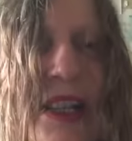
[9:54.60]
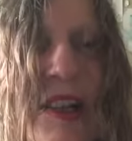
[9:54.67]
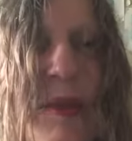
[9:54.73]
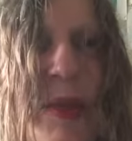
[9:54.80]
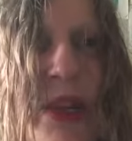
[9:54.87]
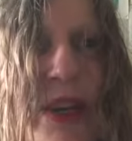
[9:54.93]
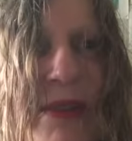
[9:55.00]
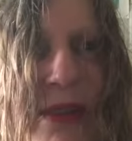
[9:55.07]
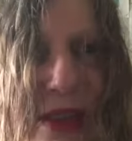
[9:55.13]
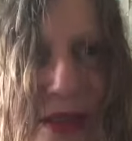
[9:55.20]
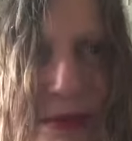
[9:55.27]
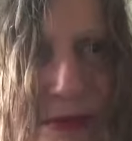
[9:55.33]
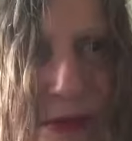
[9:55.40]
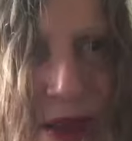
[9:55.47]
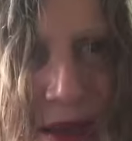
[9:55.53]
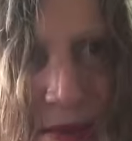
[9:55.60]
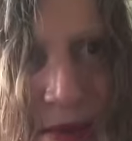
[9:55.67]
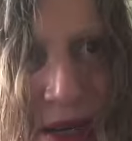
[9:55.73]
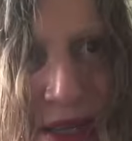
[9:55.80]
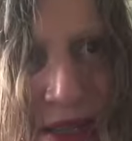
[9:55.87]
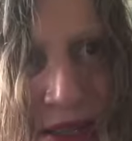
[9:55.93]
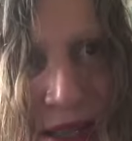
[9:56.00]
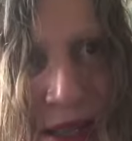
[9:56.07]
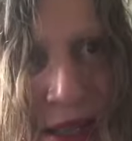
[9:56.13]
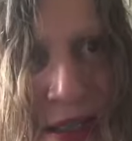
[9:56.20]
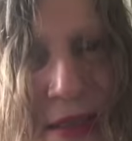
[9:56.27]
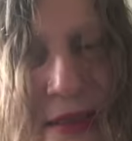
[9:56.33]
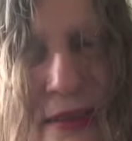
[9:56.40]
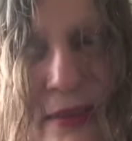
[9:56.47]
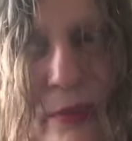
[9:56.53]
but I then found
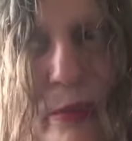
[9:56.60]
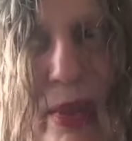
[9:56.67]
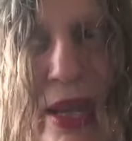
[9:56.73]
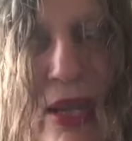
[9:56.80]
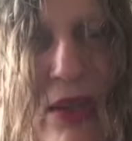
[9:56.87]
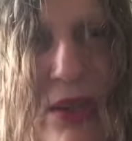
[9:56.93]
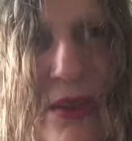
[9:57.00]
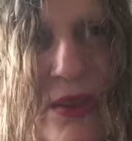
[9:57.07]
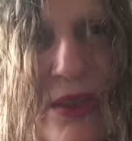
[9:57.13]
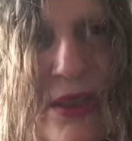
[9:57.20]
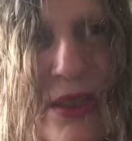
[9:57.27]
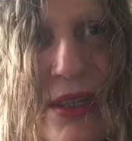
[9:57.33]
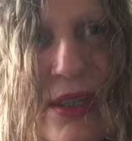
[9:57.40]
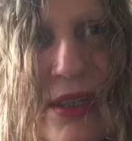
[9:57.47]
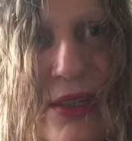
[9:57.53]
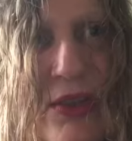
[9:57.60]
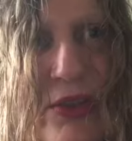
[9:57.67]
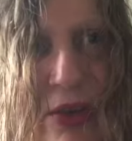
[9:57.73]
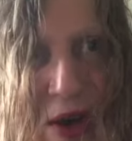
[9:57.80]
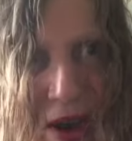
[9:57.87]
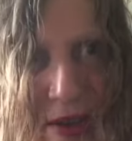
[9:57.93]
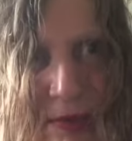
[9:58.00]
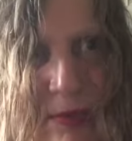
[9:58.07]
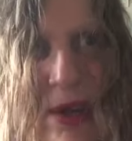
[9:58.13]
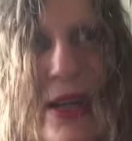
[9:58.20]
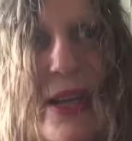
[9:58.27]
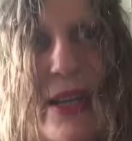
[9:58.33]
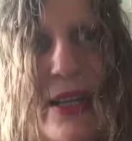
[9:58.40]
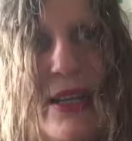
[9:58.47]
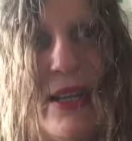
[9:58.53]
myself back on the
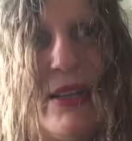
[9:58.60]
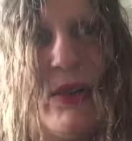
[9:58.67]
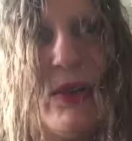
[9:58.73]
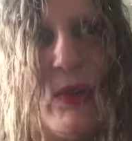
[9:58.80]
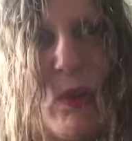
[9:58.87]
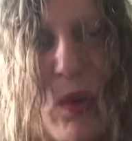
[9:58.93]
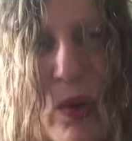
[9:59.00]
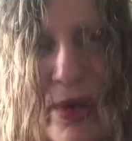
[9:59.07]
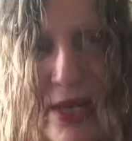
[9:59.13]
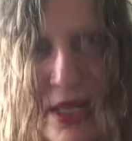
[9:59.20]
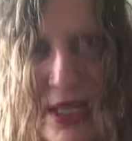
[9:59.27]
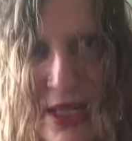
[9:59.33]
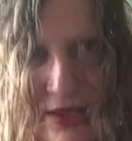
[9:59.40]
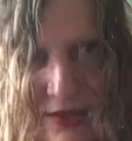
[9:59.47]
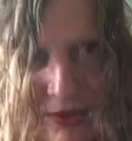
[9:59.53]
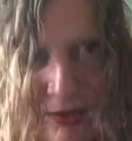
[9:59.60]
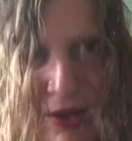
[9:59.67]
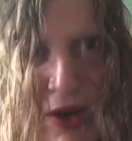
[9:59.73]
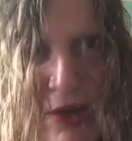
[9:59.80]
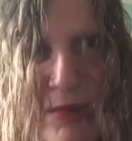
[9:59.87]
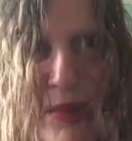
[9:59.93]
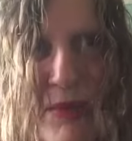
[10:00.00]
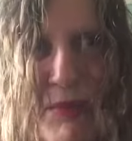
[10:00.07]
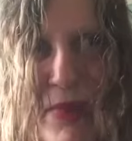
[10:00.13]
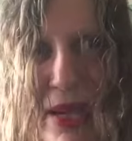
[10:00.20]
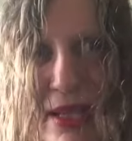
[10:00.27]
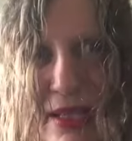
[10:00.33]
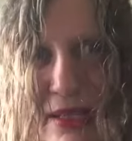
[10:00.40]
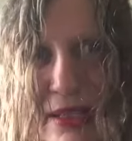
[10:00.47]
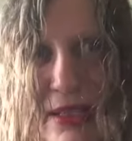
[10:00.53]
driveway, or walking down the road, but
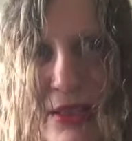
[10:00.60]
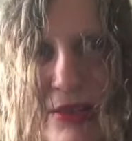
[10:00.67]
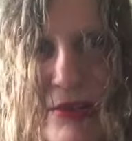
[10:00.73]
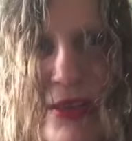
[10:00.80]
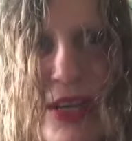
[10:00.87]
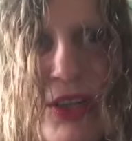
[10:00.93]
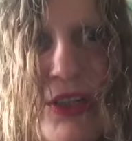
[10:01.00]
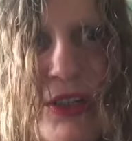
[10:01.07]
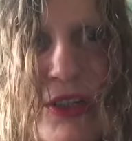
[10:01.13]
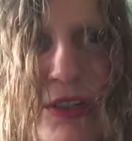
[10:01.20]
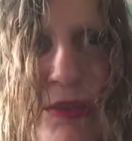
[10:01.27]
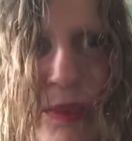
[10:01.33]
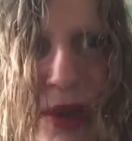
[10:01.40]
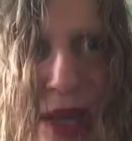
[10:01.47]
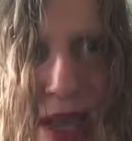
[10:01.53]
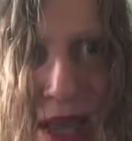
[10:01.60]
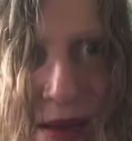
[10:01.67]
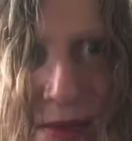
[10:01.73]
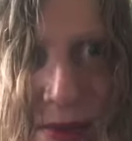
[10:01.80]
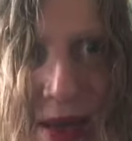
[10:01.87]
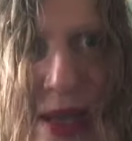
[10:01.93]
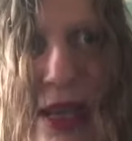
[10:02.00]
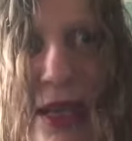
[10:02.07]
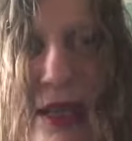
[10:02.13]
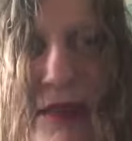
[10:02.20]
back in the direction, because my handbag